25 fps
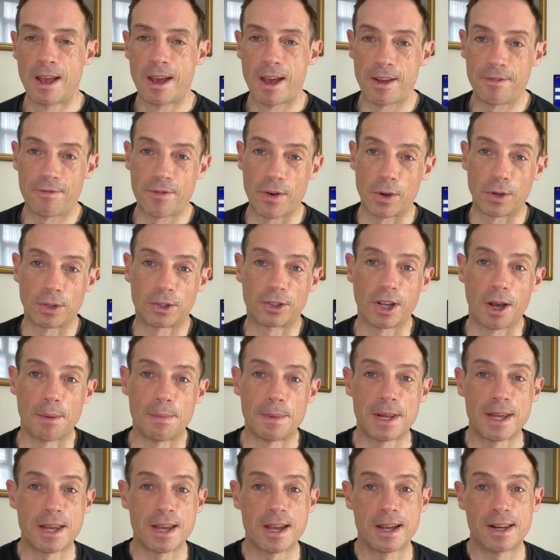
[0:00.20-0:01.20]
Hey folks,
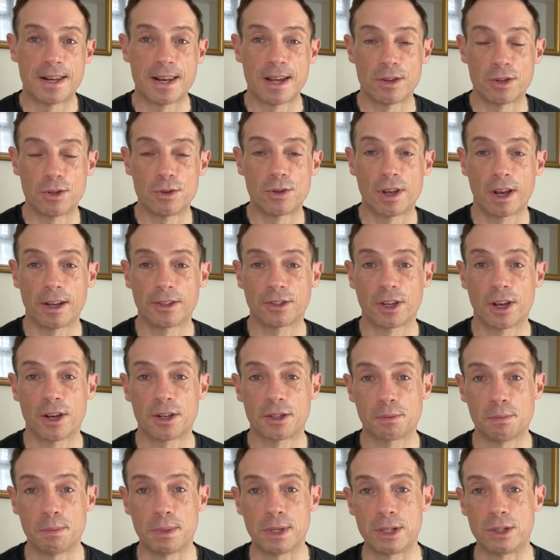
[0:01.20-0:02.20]
Simon here. Now you guys
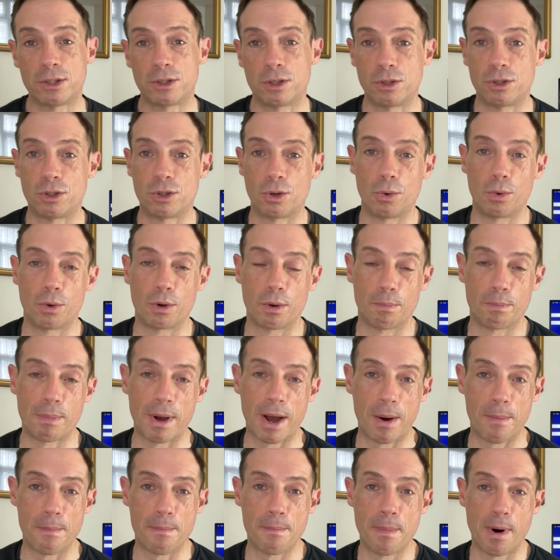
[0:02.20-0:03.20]
asked me to talk
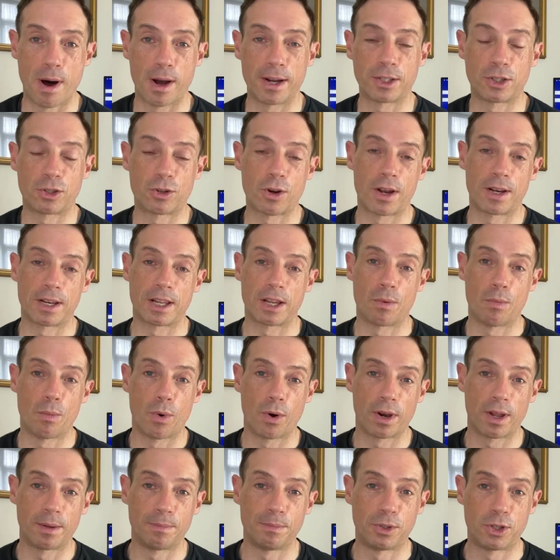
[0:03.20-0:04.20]
about my training and
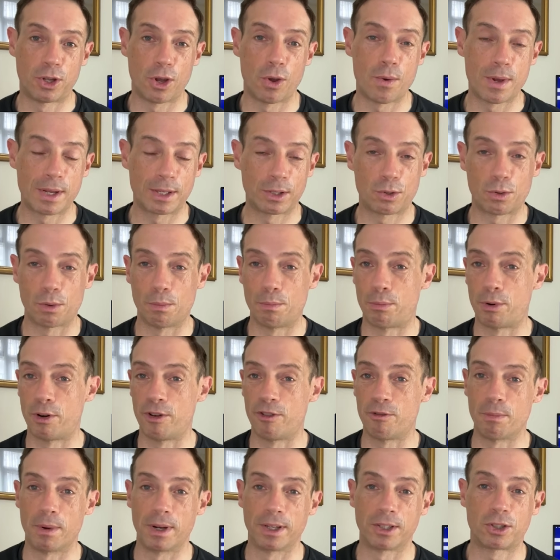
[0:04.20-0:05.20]
what I'm doing to
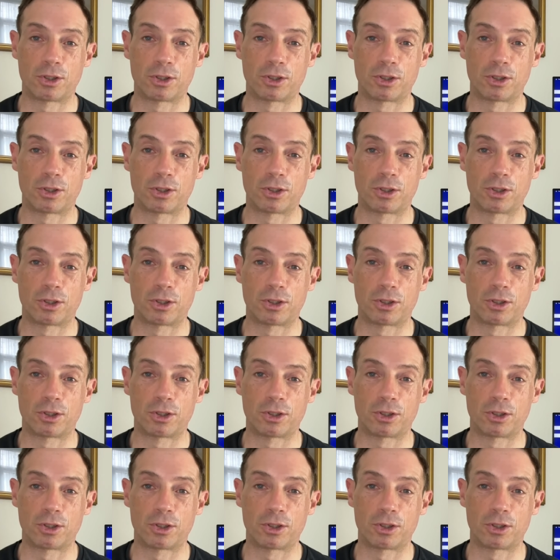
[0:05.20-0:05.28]
improve my